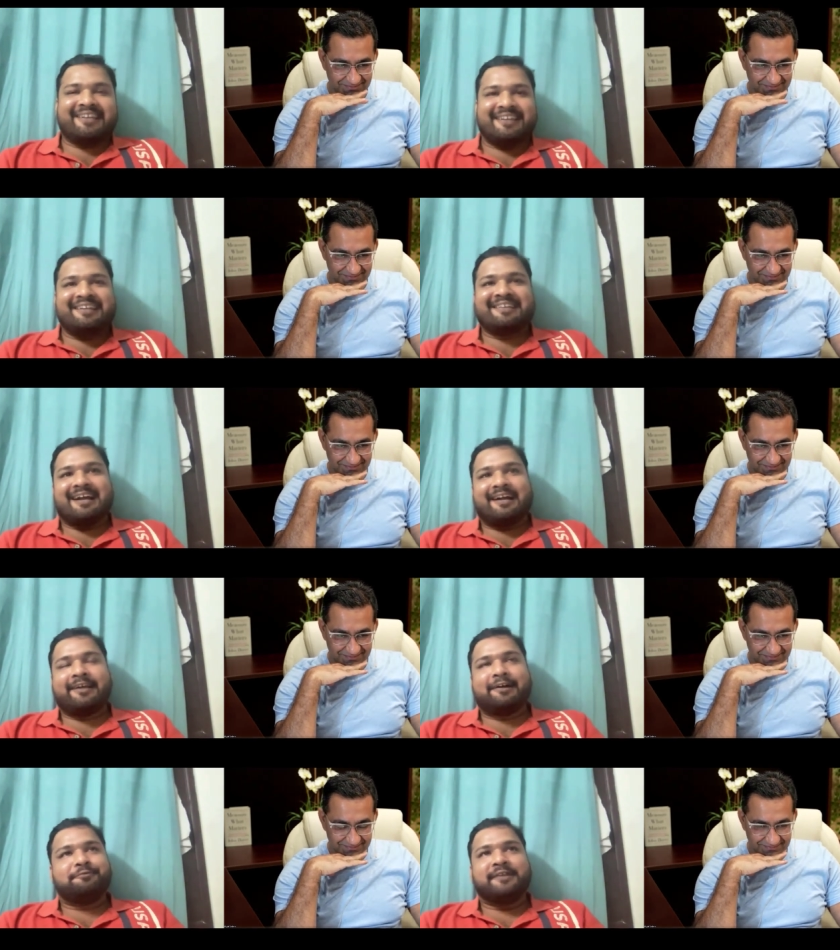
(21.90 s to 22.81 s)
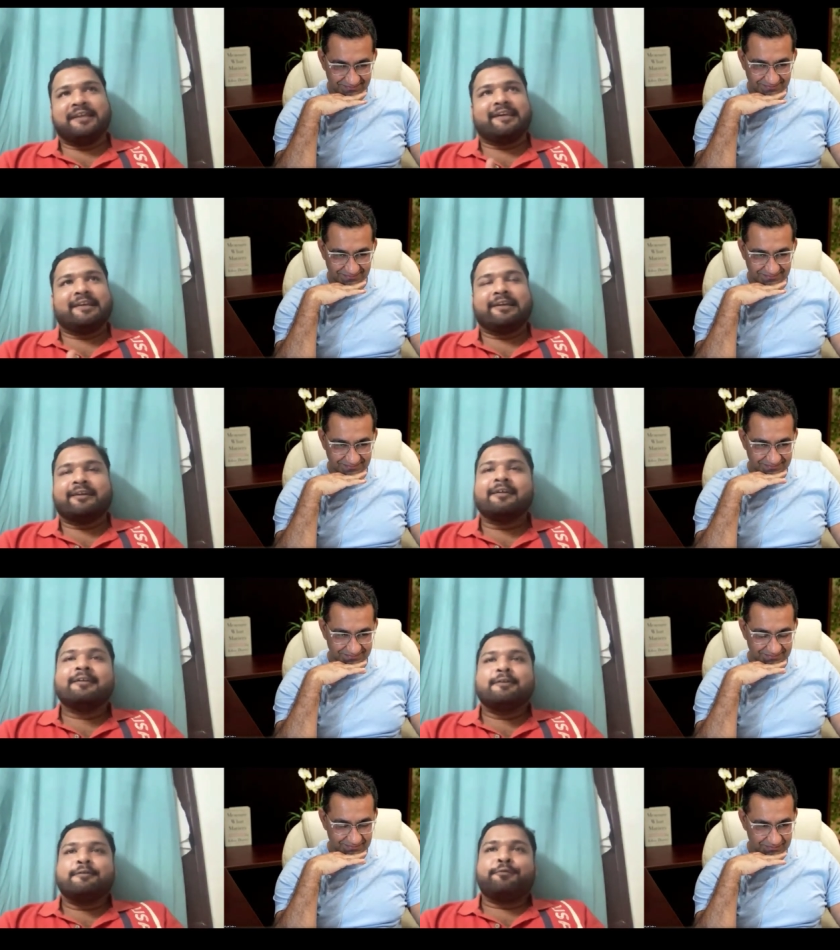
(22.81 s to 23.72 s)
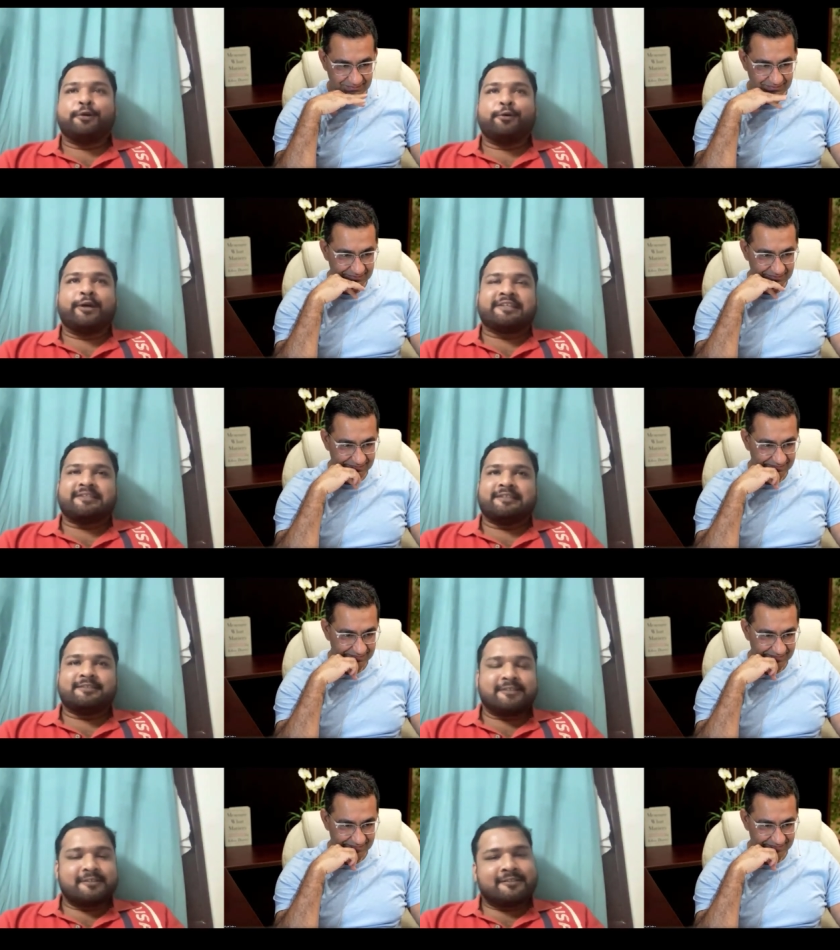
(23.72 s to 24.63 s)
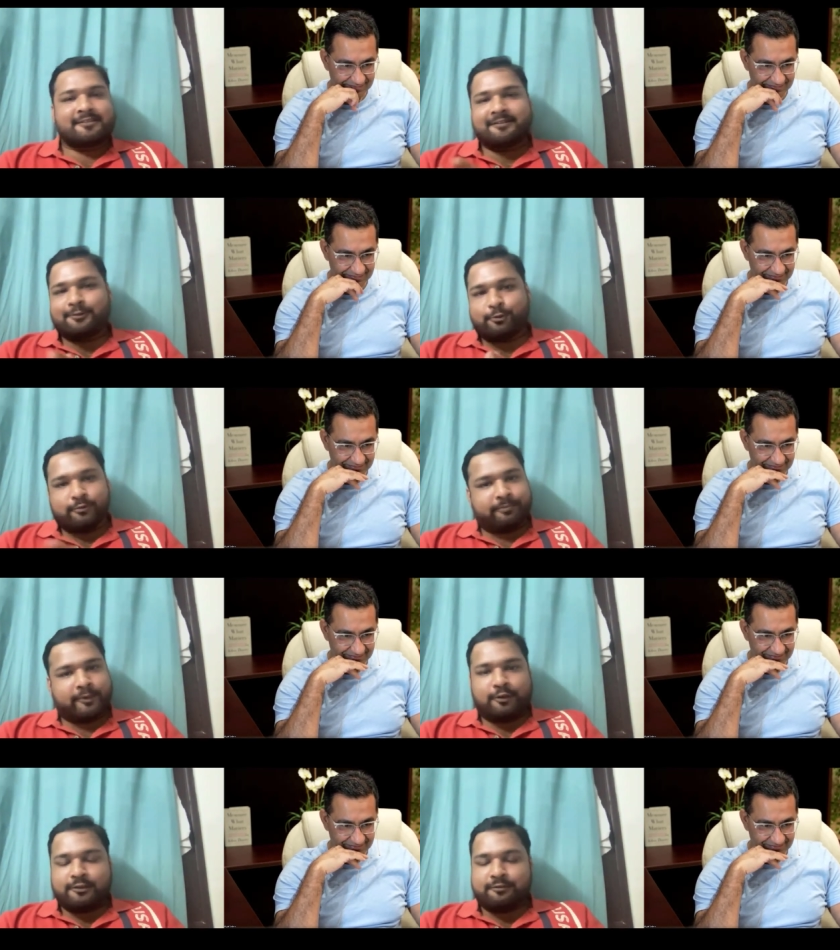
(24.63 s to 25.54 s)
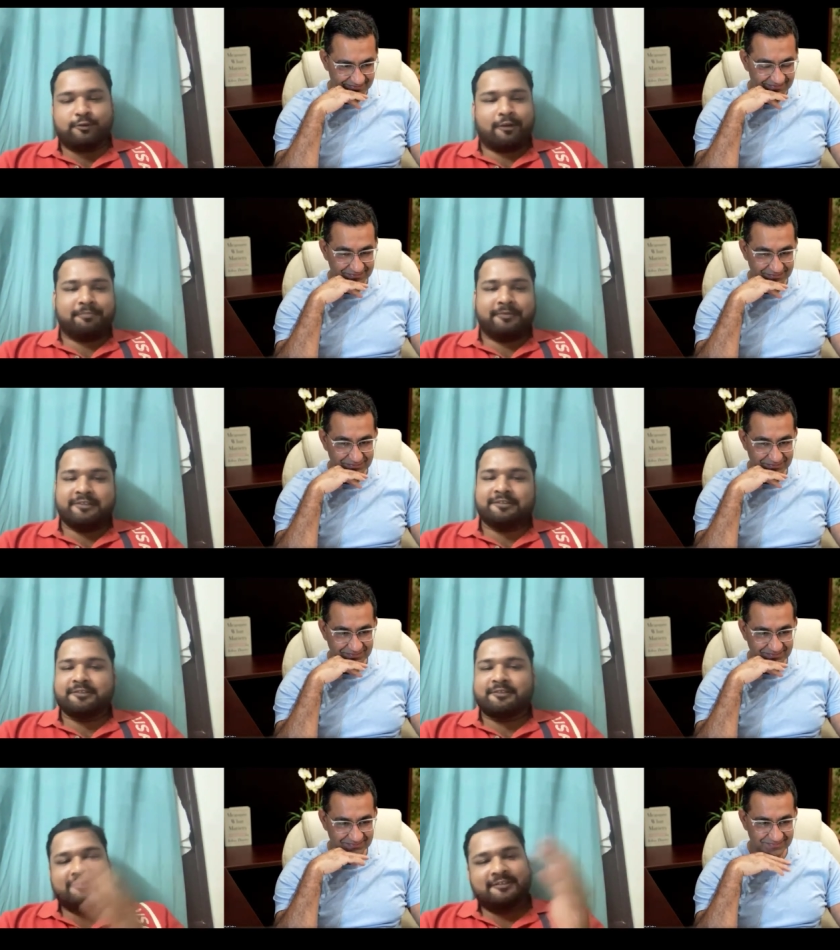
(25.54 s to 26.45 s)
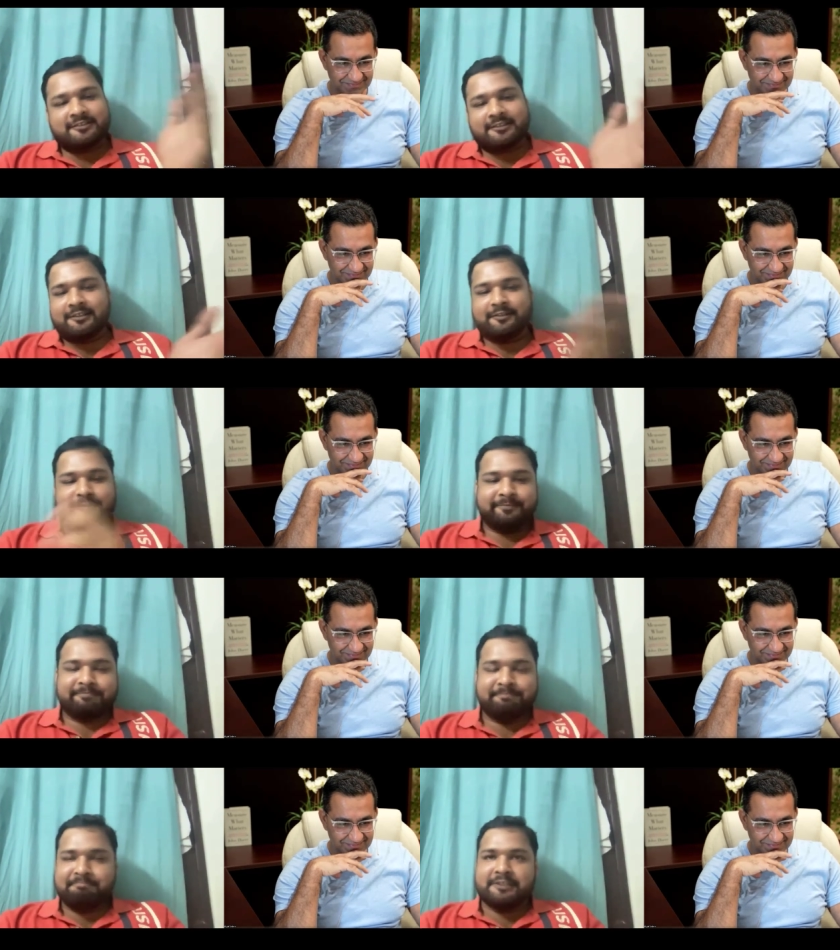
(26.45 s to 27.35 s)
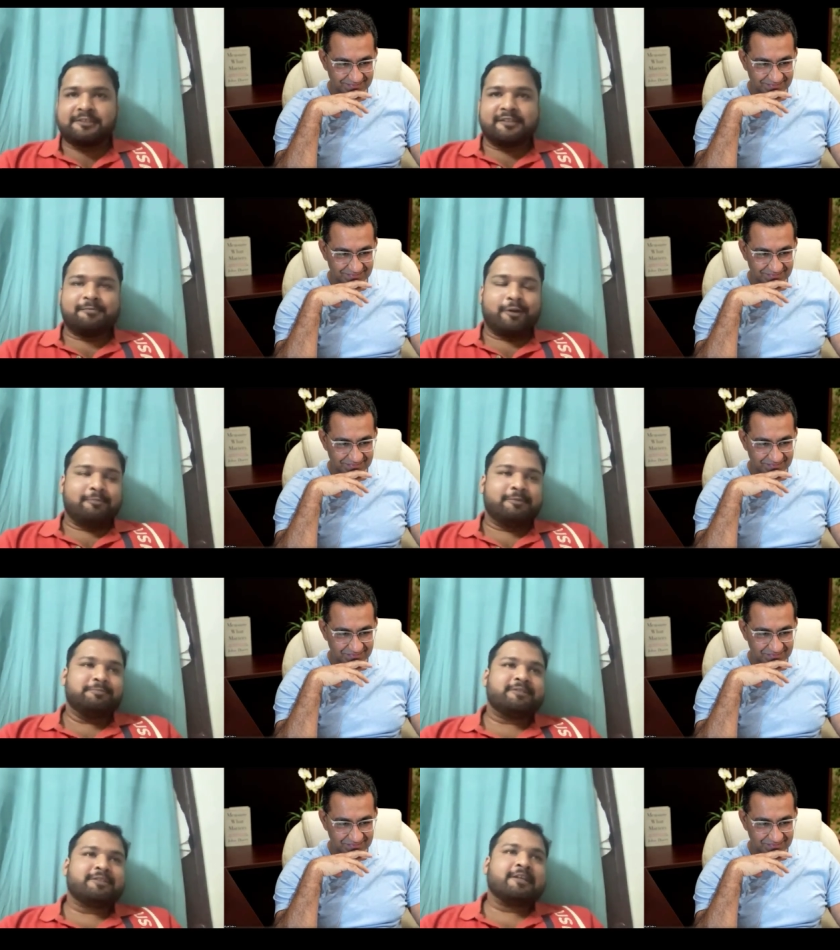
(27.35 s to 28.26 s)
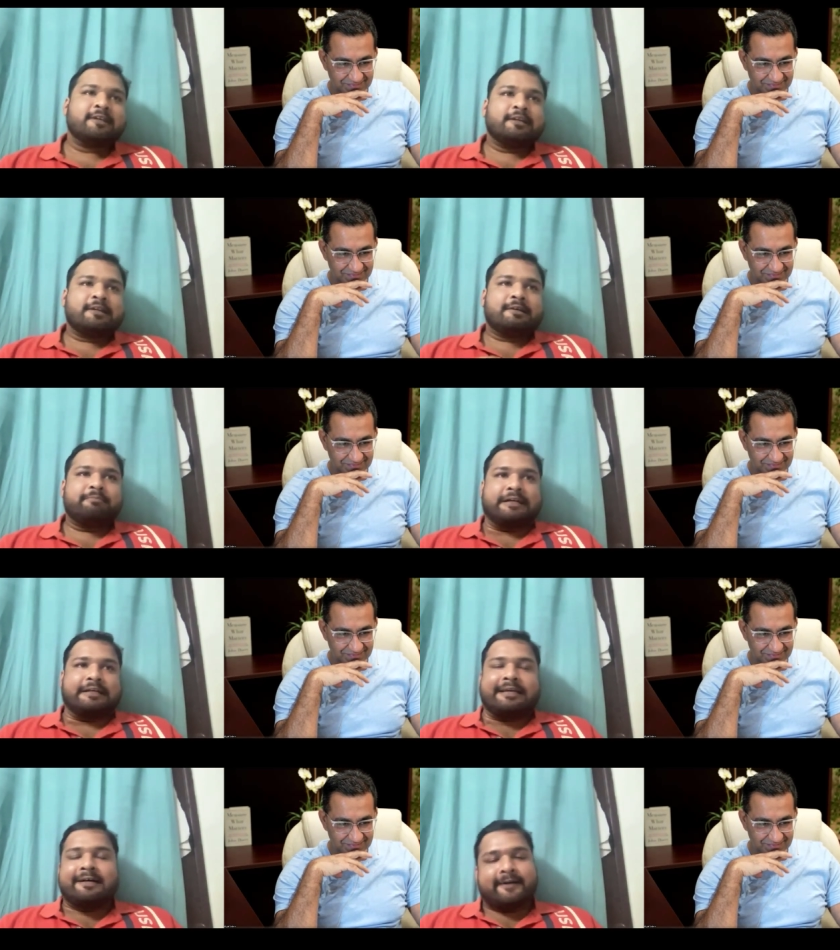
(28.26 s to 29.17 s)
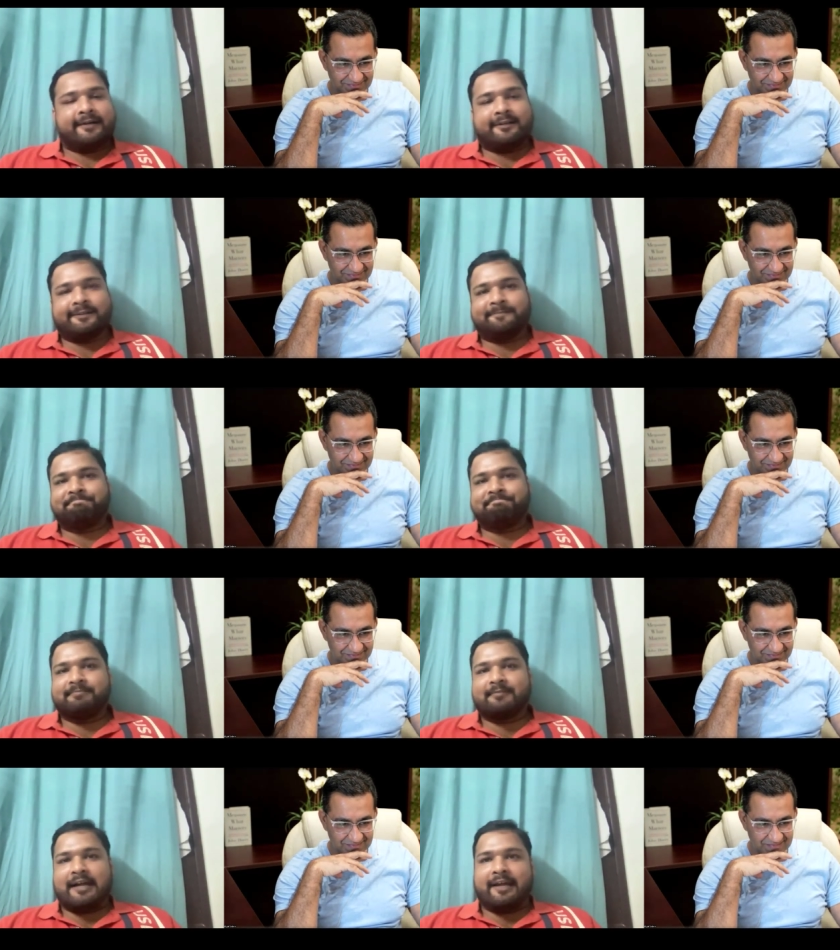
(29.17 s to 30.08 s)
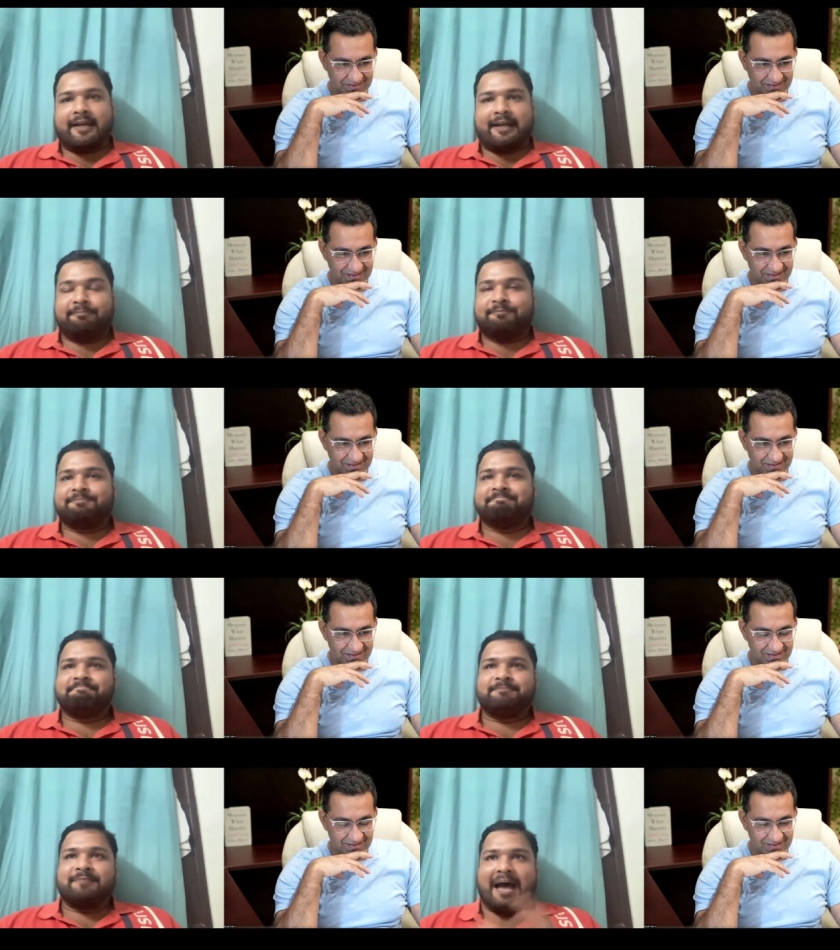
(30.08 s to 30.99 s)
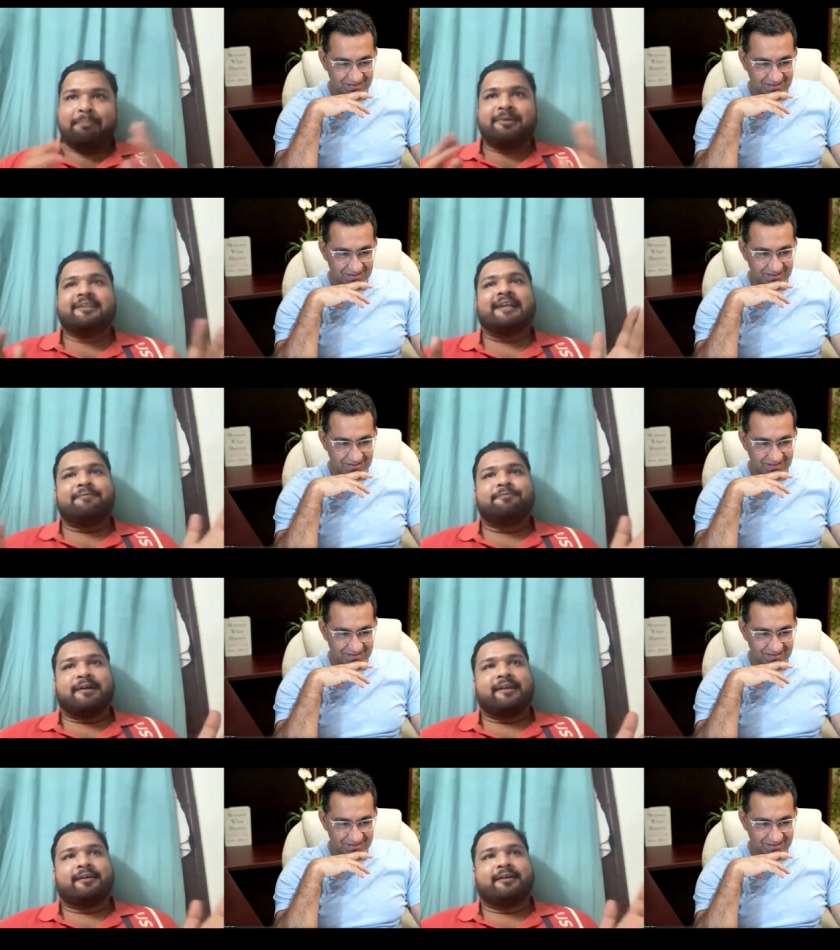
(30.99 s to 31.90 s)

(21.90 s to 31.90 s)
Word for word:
Speaker 1: It, I have taken a few extensions to, because of job pressures, personal problems. But yeah, I'm happy that I'm fi